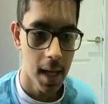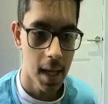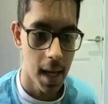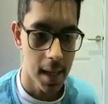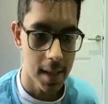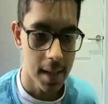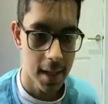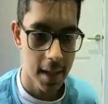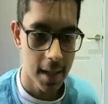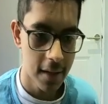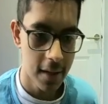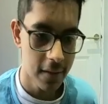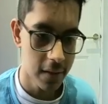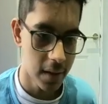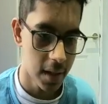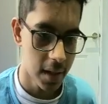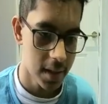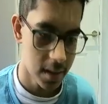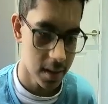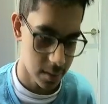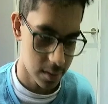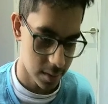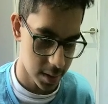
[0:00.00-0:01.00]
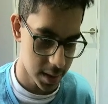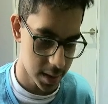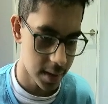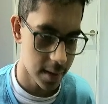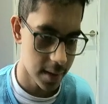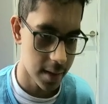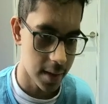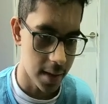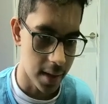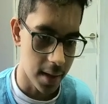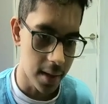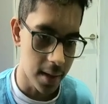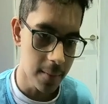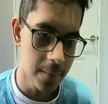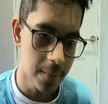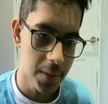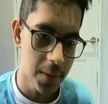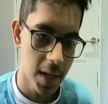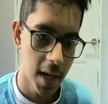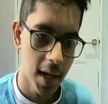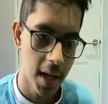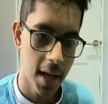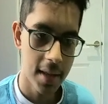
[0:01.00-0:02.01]
And then if I is greater than n,
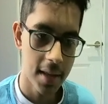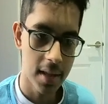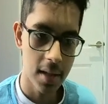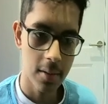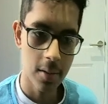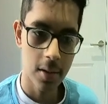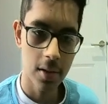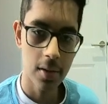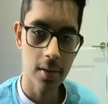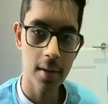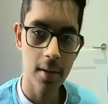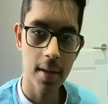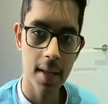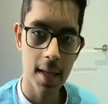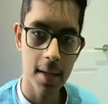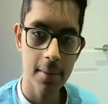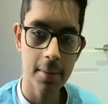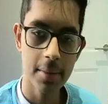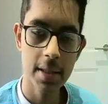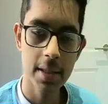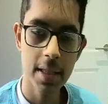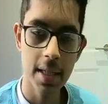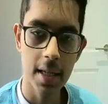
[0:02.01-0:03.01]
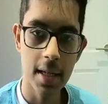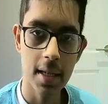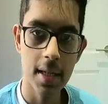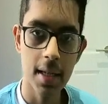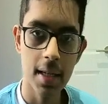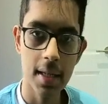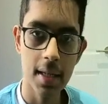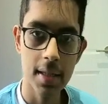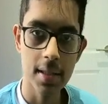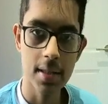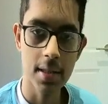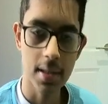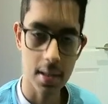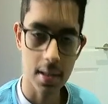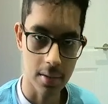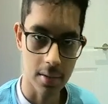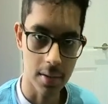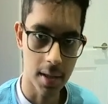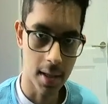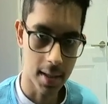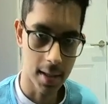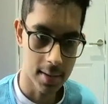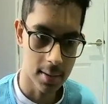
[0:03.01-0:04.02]
then we know that that particular letter is the
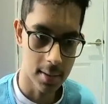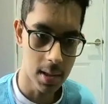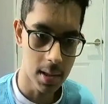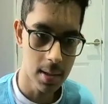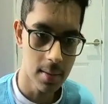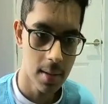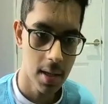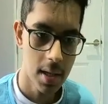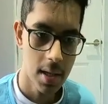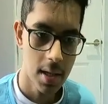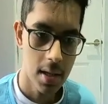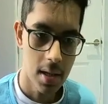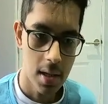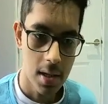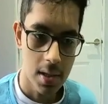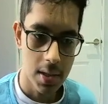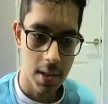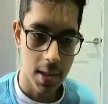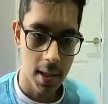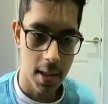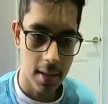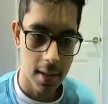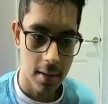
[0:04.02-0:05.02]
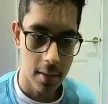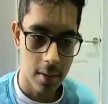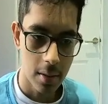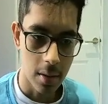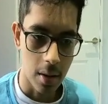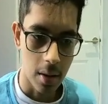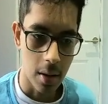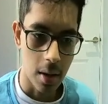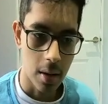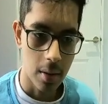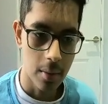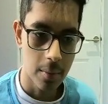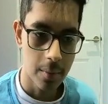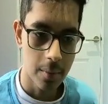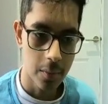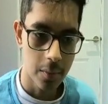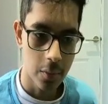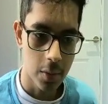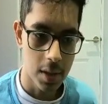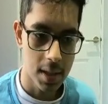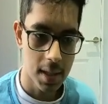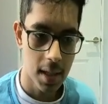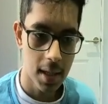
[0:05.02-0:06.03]
correct one. So then
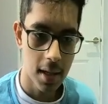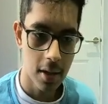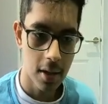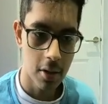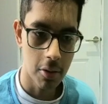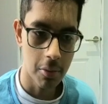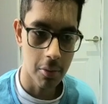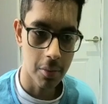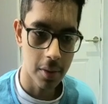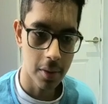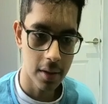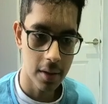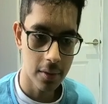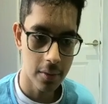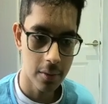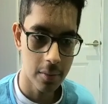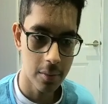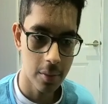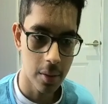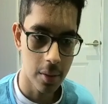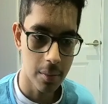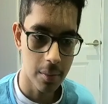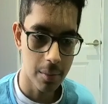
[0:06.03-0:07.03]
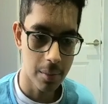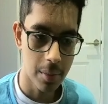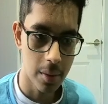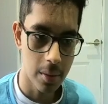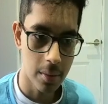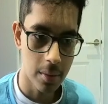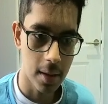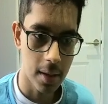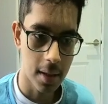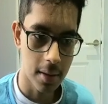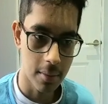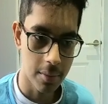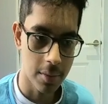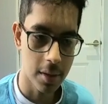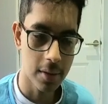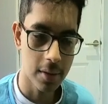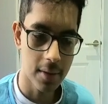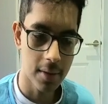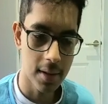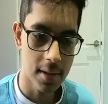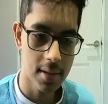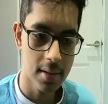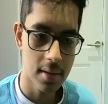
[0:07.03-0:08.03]
we set our
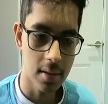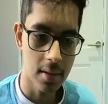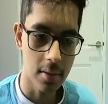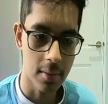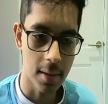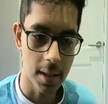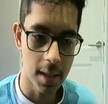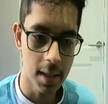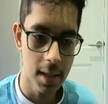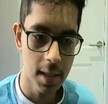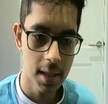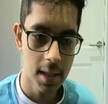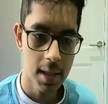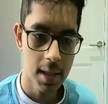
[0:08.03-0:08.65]
prefix array